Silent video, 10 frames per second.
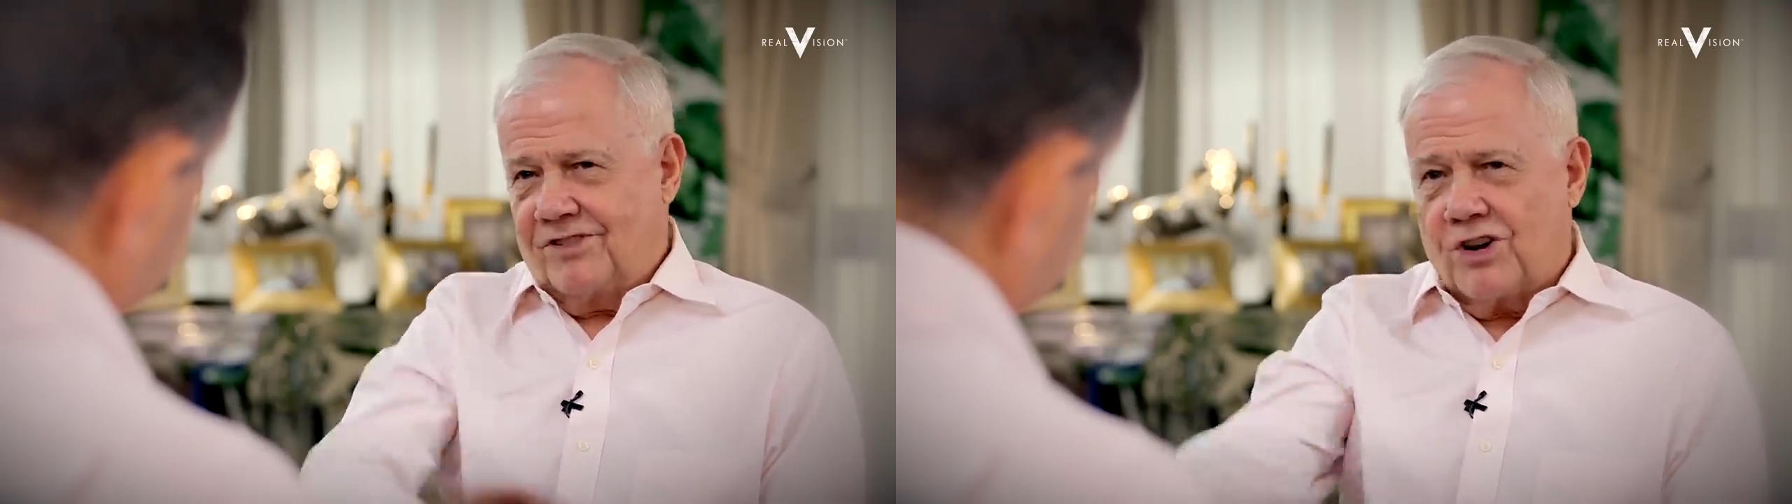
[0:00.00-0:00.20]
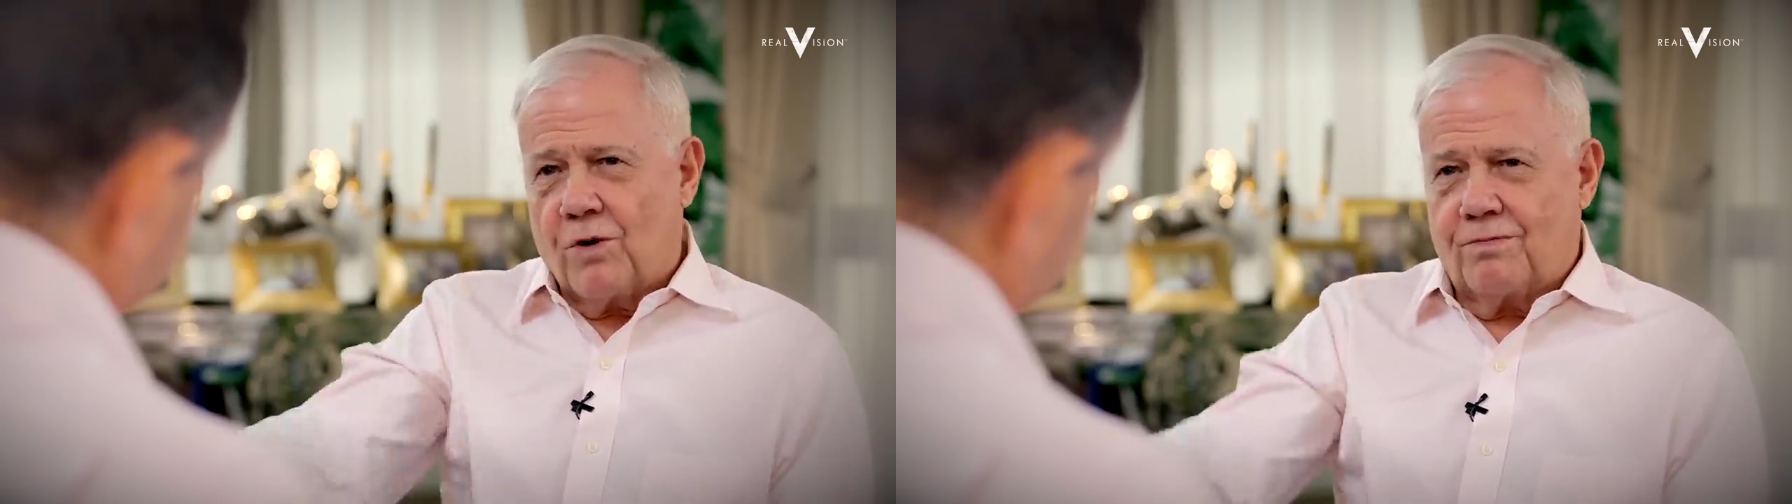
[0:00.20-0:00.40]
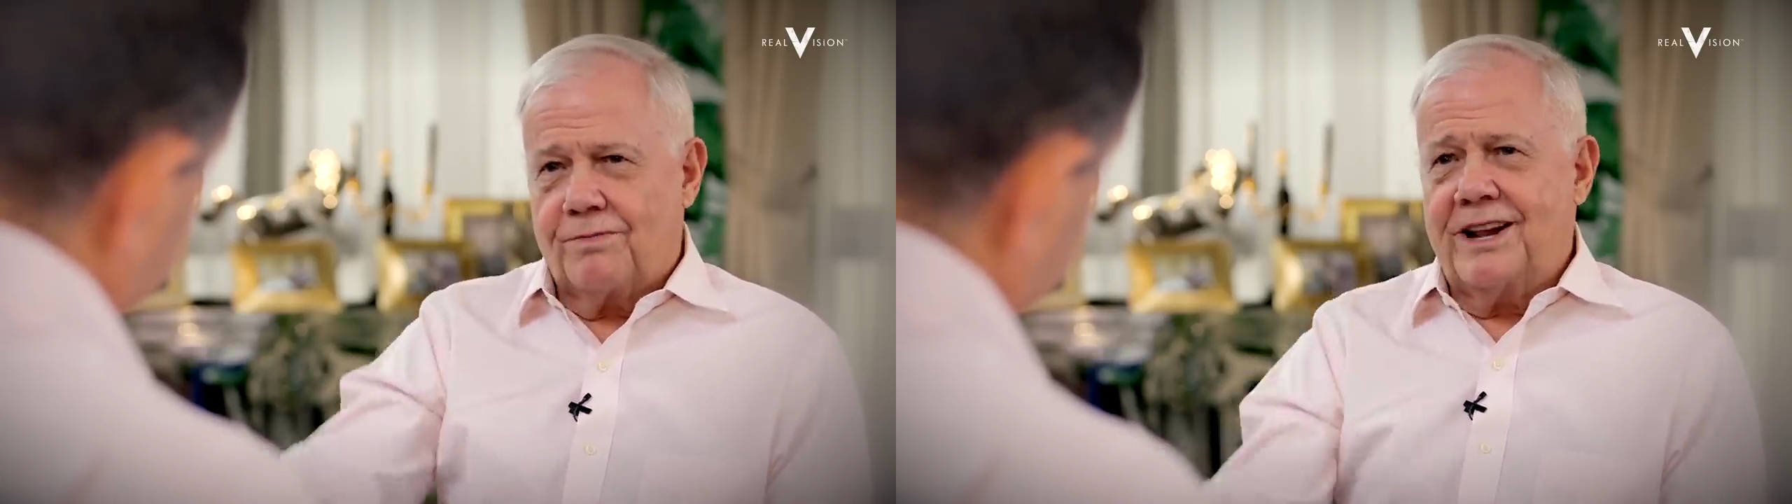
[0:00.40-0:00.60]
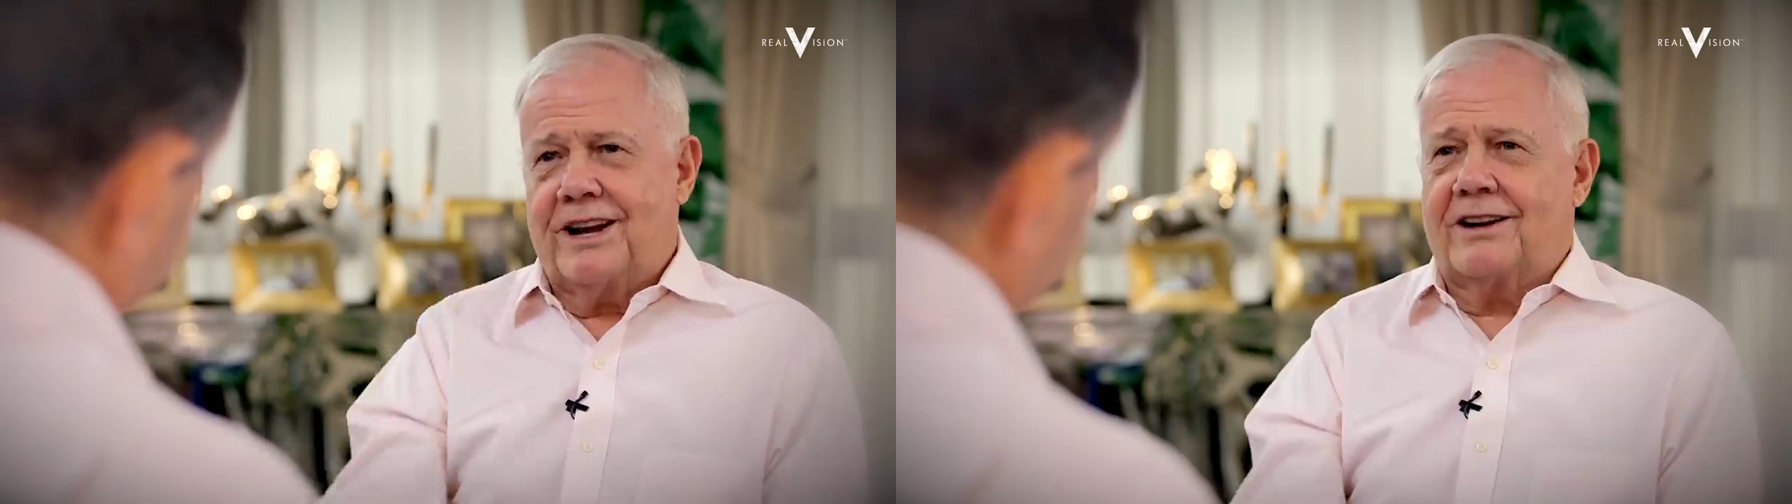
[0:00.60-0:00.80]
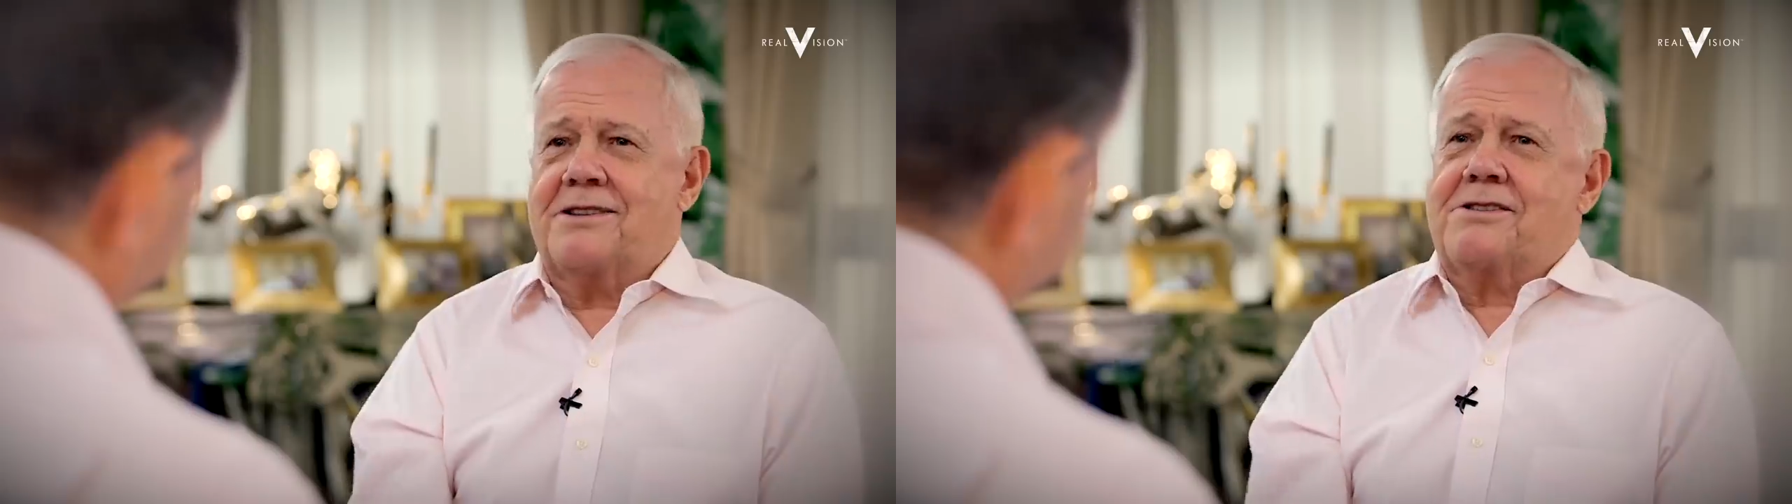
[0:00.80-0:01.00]
don't meet
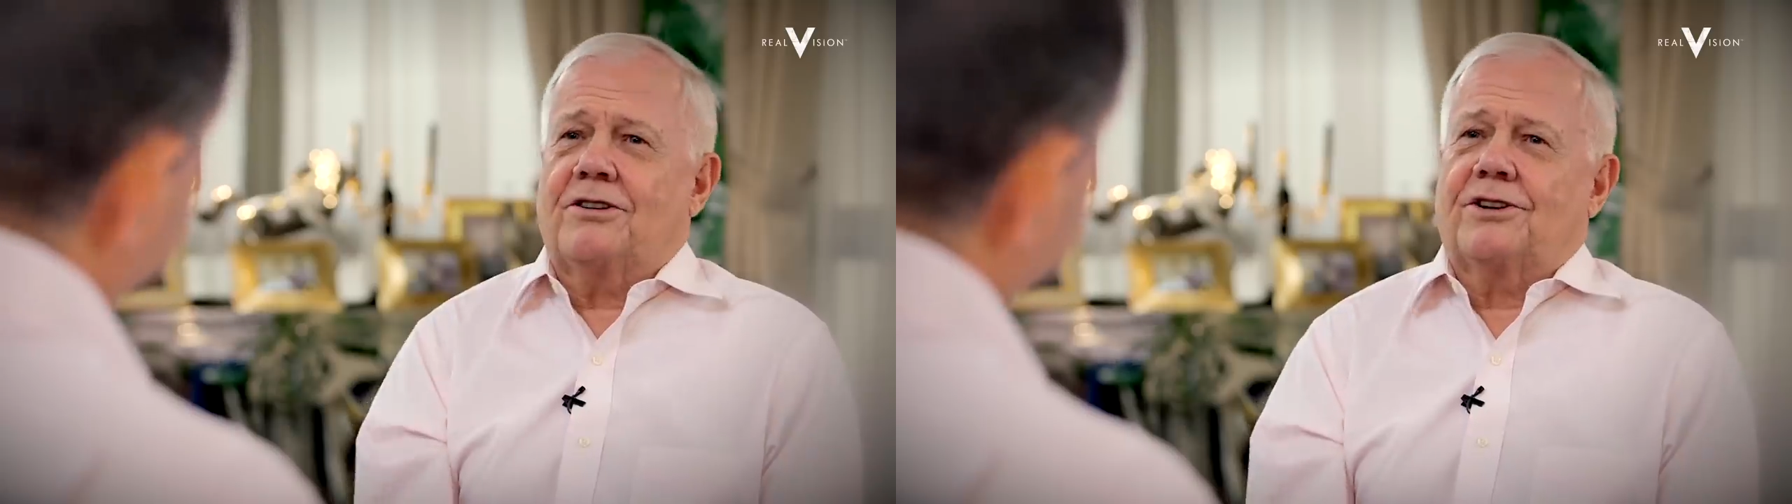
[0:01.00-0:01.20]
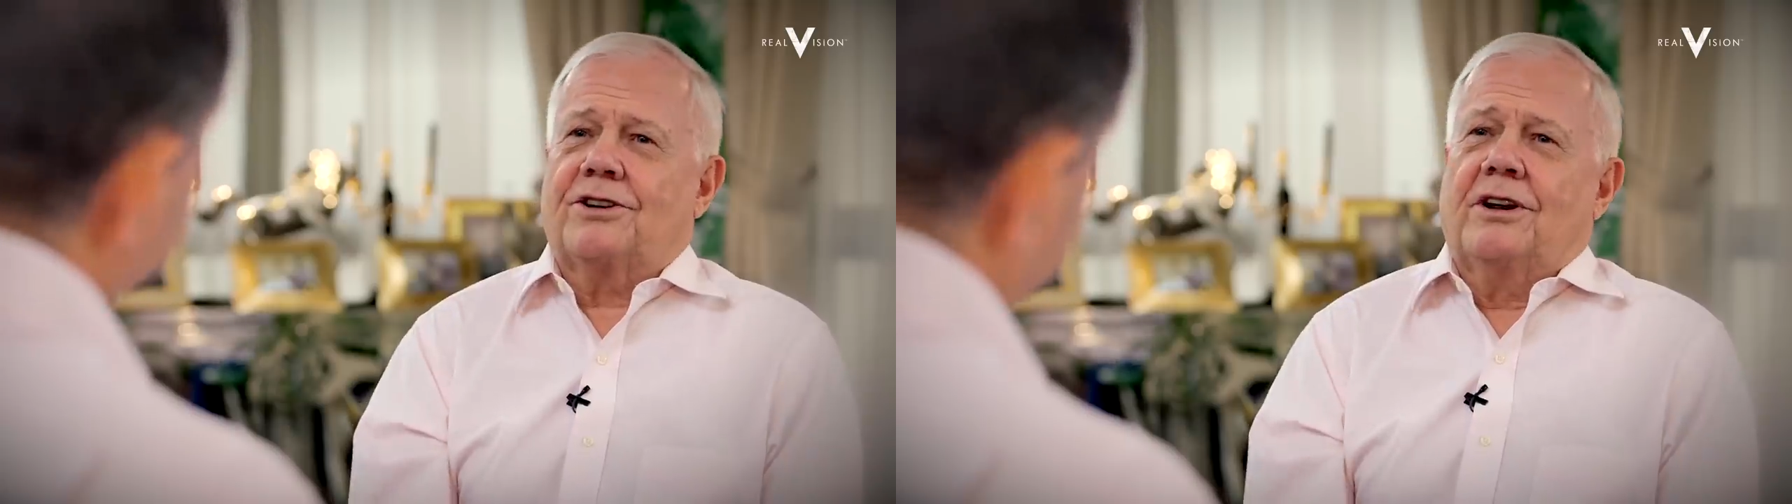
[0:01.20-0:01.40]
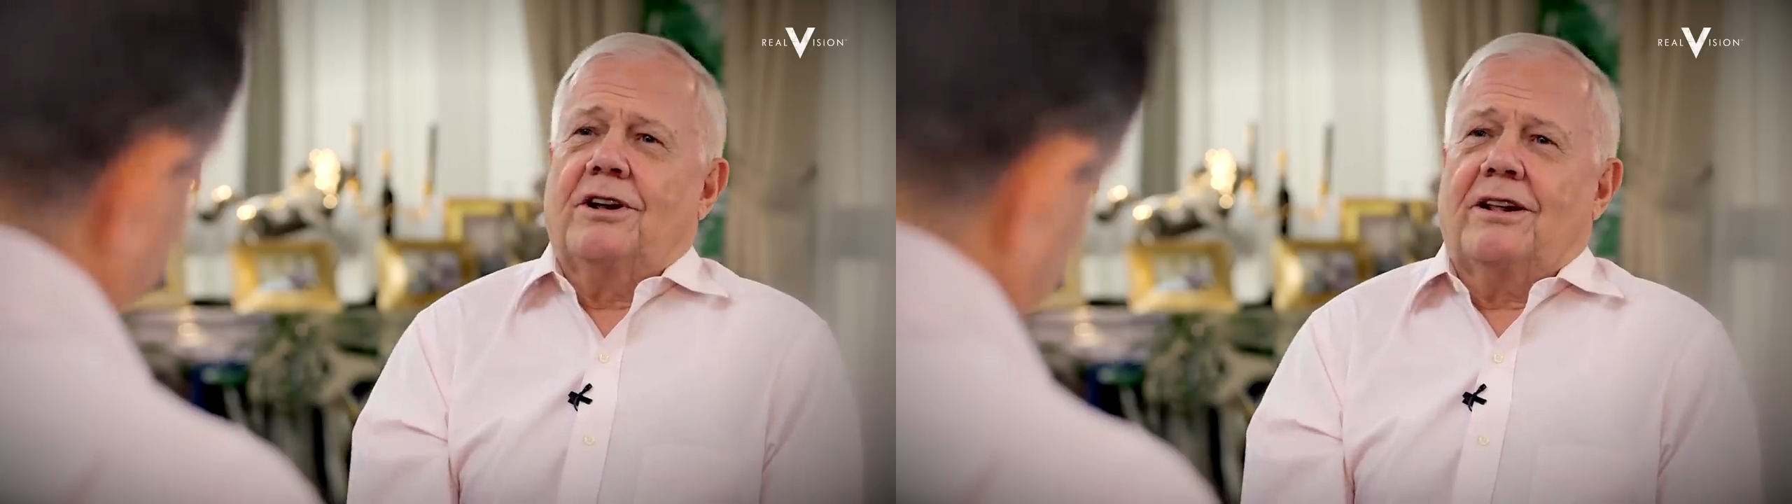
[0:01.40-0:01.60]
it because